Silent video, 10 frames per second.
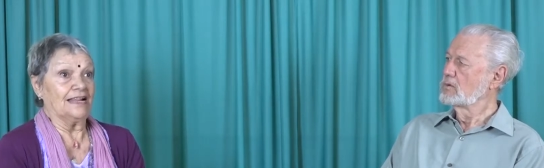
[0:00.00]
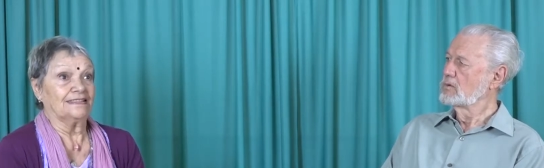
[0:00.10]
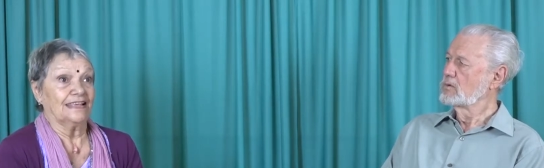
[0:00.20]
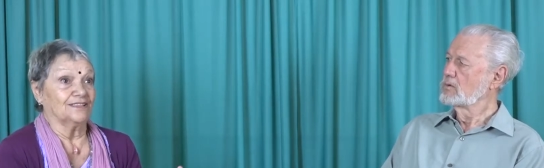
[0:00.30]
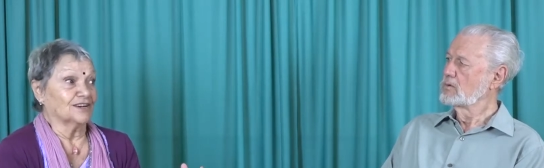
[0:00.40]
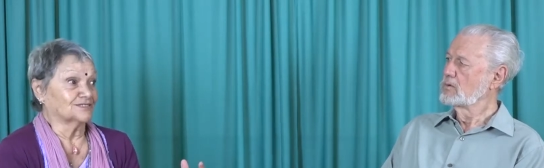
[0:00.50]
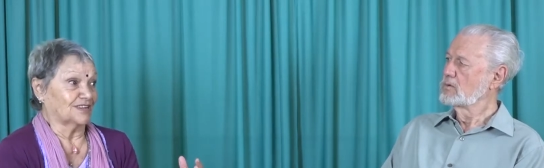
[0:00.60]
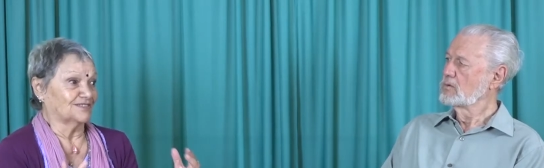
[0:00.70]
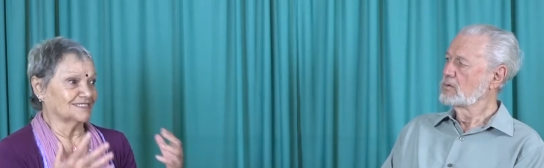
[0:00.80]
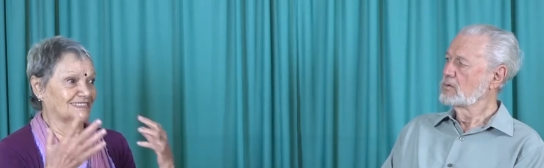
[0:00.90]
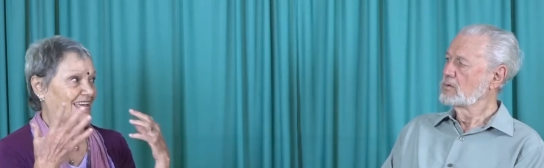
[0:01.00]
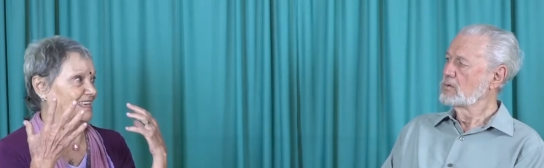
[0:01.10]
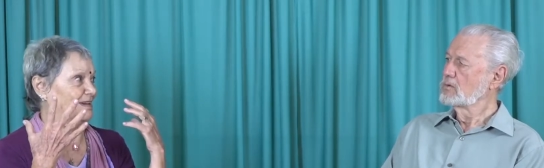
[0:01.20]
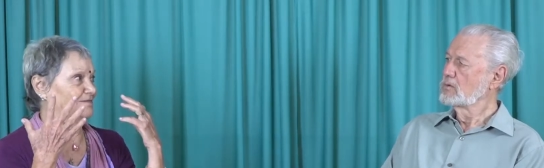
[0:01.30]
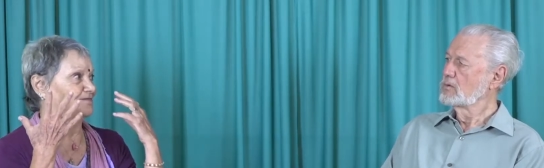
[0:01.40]
Speaker 1: And the doctor was like,
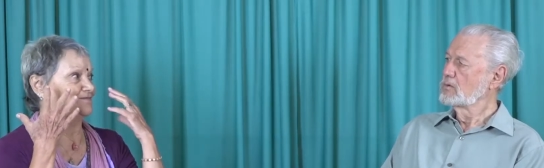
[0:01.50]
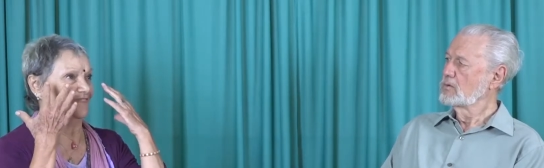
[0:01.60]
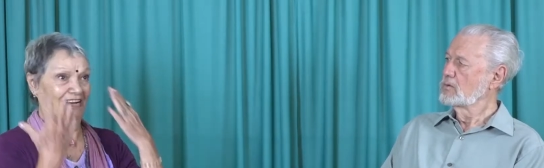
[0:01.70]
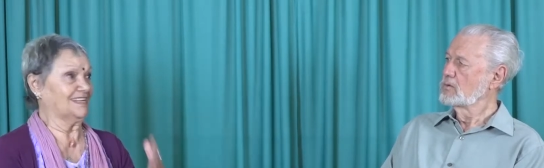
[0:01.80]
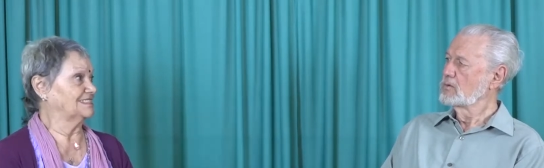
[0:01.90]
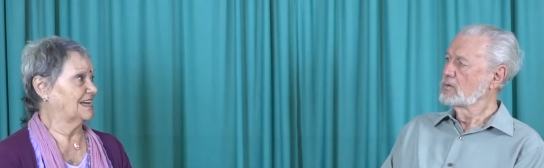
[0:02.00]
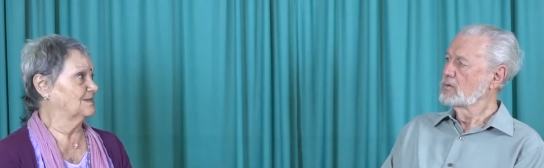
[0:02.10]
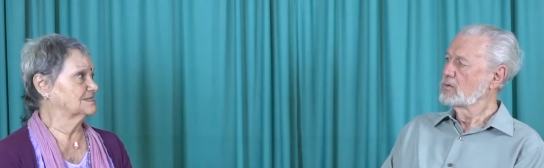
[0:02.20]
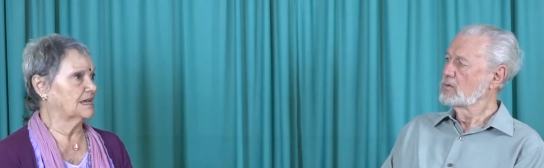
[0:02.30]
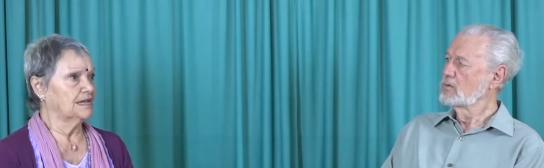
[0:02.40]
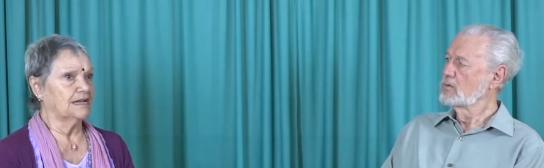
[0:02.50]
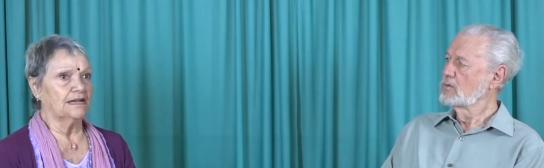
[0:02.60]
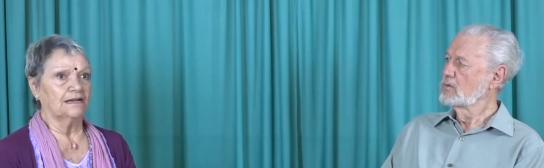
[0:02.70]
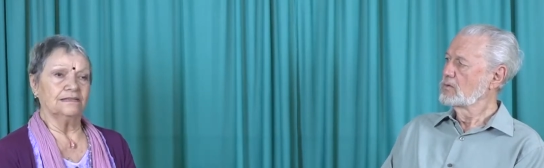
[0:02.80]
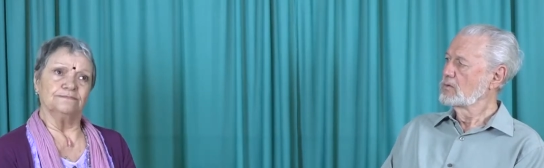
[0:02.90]
fell in love, said,
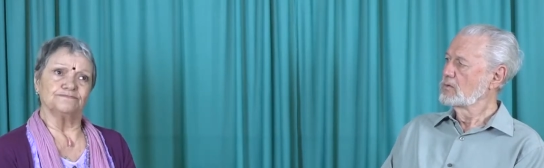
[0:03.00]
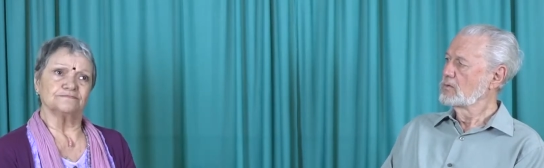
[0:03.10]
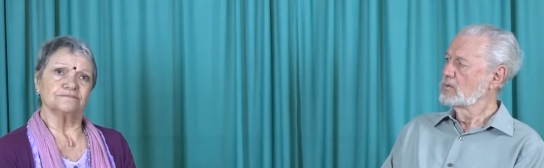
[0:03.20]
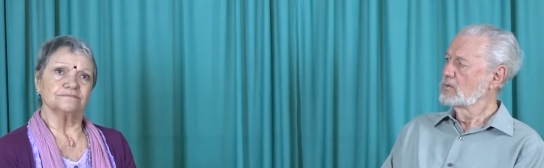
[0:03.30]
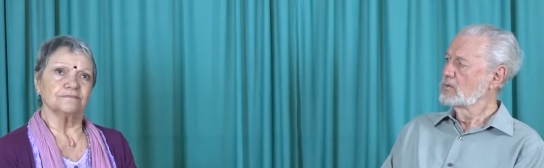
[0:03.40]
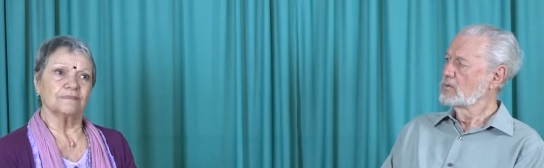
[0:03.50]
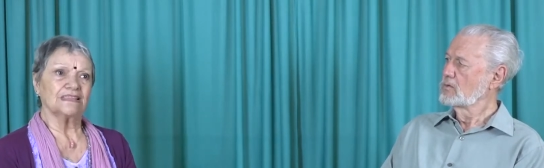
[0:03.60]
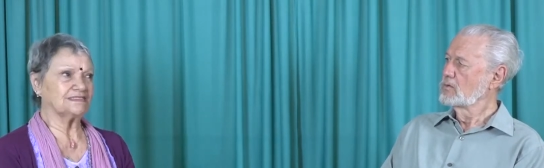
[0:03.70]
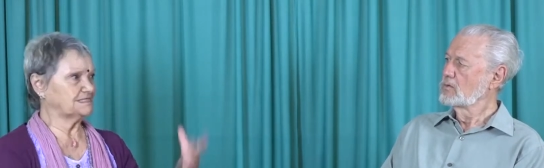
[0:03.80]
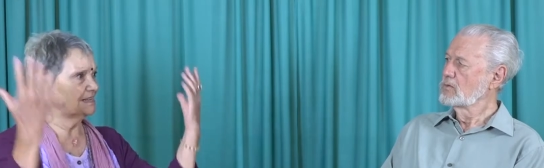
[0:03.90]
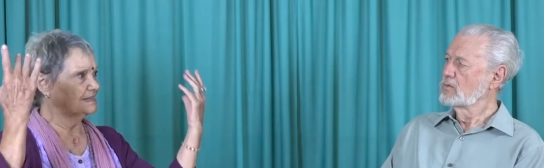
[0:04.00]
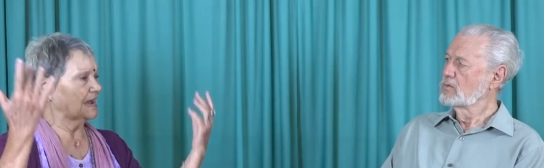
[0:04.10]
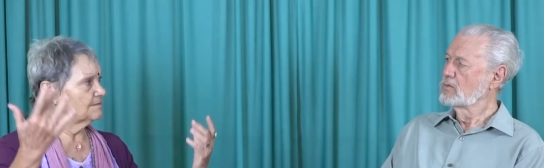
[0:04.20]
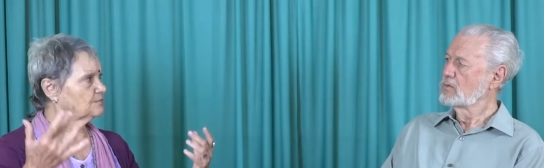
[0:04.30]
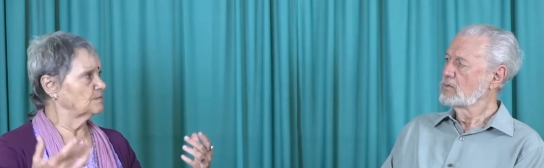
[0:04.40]
she
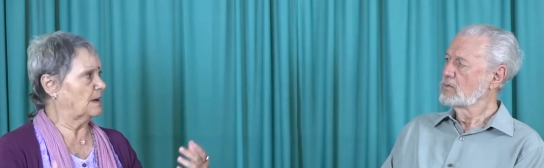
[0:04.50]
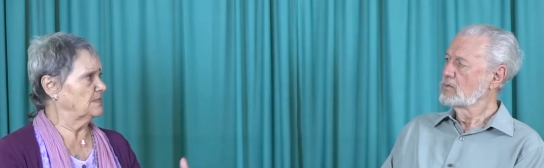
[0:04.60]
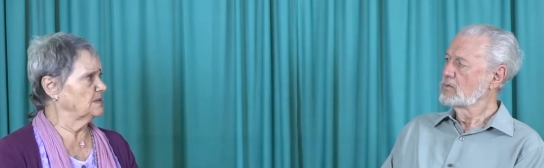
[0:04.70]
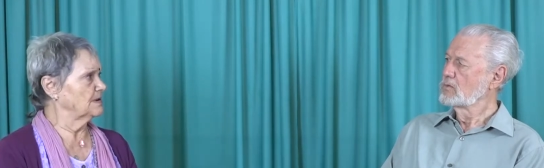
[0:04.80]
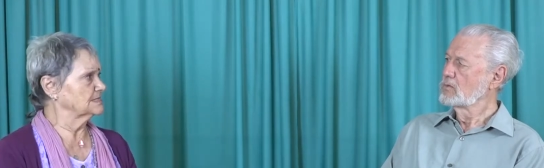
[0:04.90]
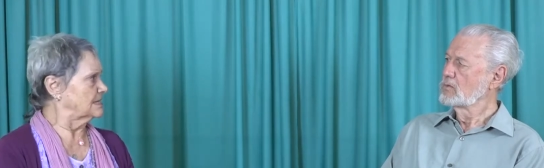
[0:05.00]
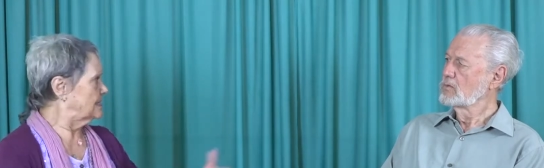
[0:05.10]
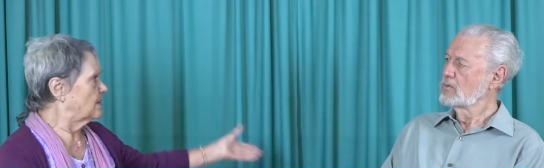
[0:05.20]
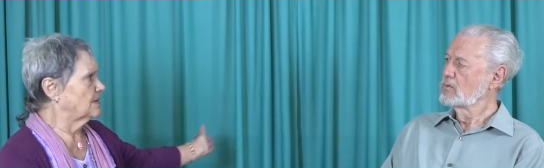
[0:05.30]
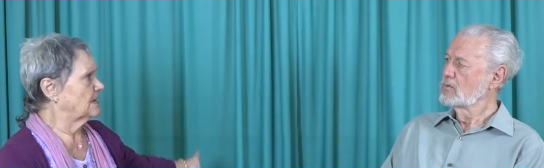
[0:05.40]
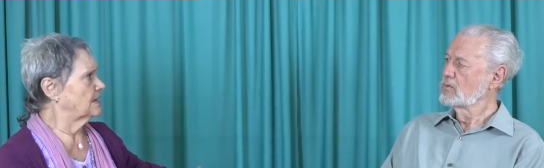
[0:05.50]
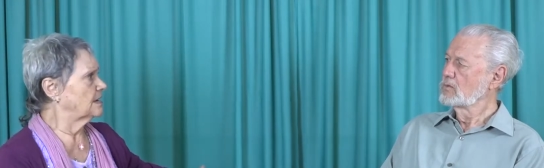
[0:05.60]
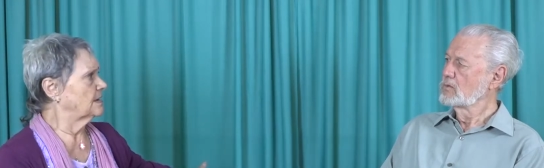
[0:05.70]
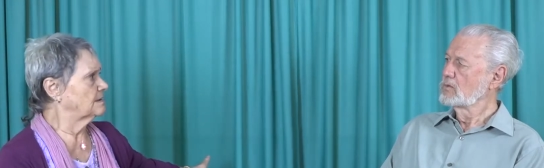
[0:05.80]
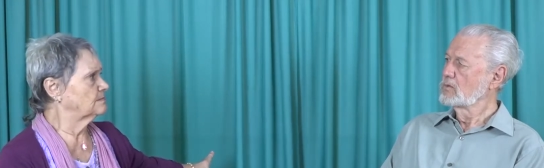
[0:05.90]
comes from amoebas, and now a,
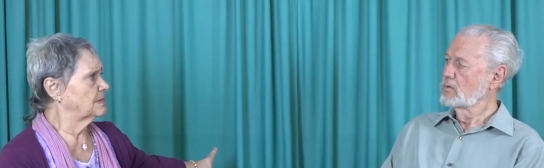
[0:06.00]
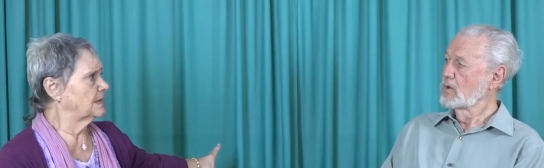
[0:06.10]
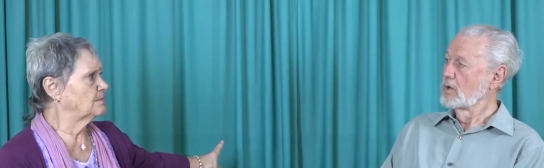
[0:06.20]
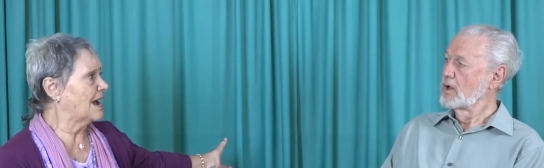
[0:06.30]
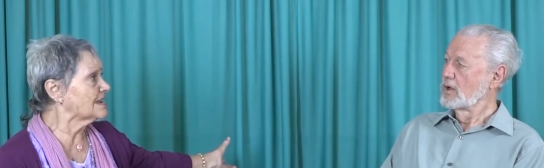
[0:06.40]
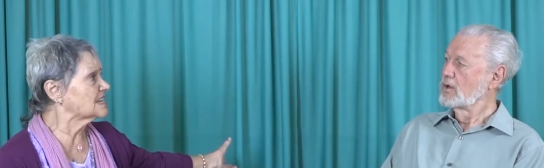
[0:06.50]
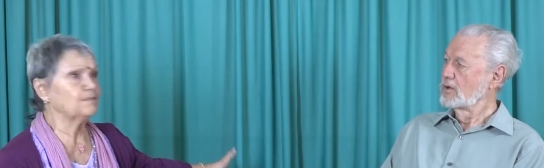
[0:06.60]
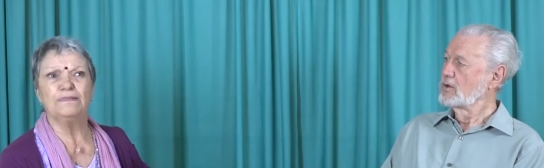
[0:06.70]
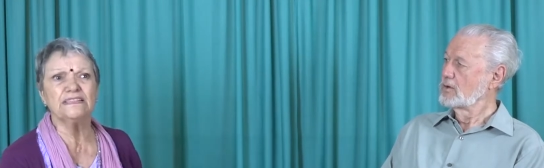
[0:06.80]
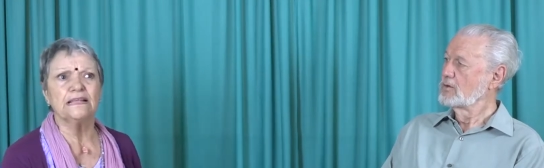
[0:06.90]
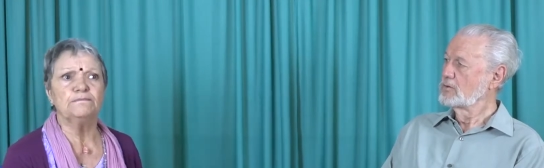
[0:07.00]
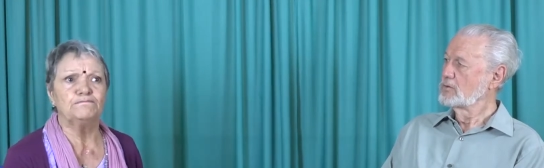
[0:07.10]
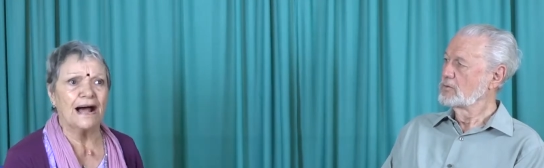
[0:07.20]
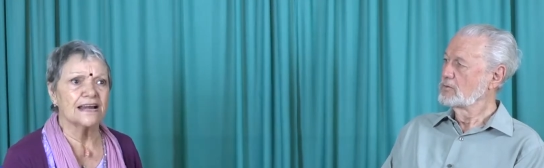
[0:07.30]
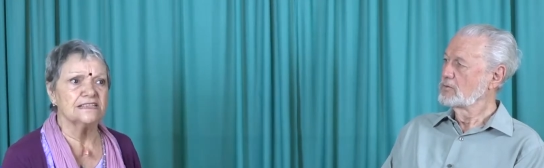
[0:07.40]
a, a monkey building
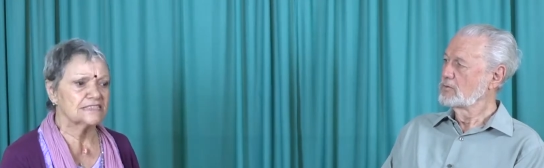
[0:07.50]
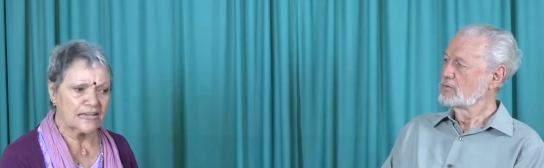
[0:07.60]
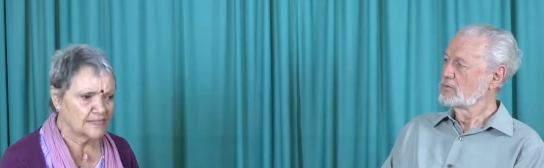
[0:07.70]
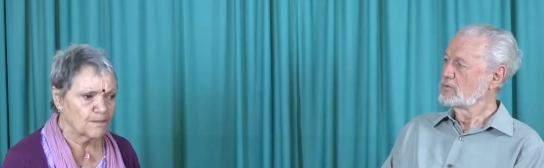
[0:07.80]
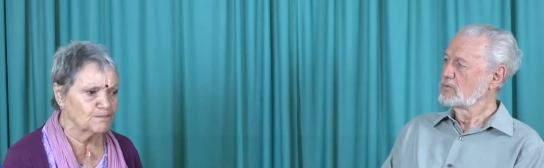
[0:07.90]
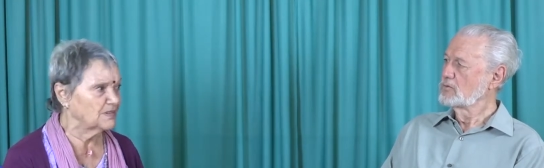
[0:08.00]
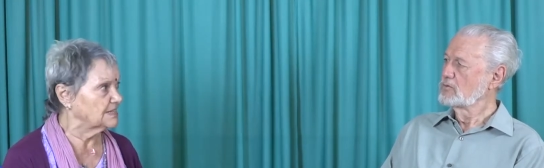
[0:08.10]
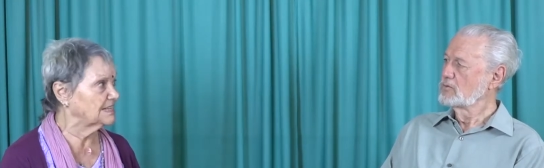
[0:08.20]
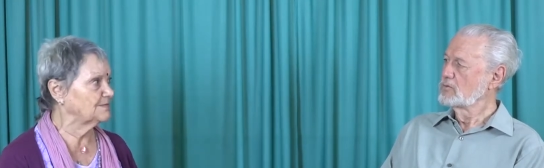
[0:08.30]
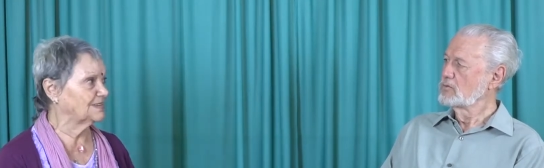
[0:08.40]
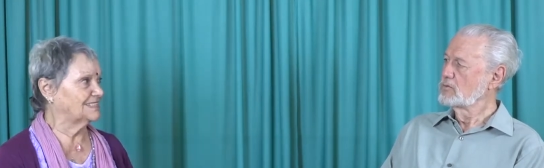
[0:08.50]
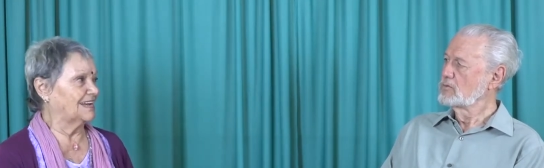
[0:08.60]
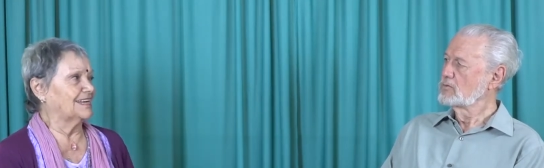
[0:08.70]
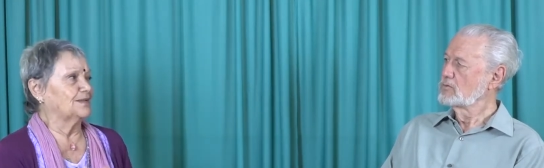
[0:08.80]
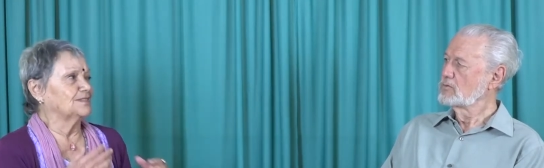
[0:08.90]
Paris, I can't believe it.
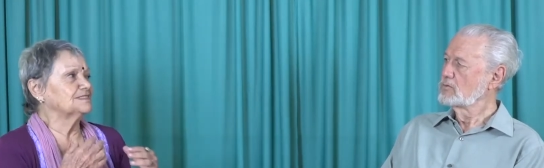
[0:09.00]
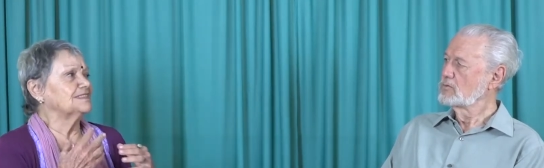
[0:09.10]
And I was